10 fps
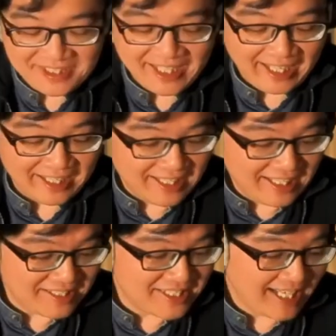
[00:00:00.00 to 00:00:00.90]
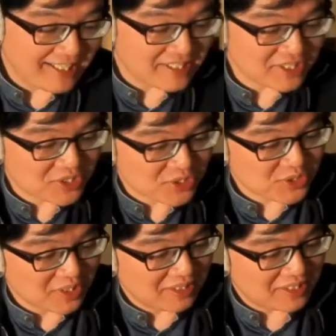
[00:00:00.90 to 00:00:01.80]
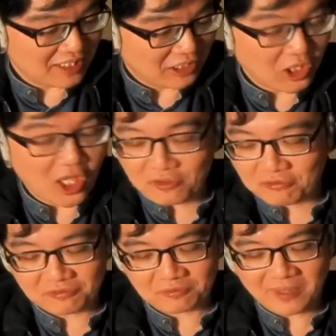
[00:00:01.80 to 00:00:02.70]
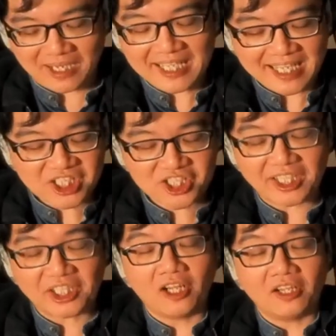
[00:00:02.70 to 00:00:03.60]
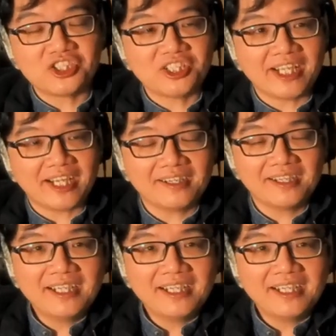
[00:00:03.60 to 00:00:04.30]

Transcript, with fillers: yeah, that, that is a lot of cutting edge technology there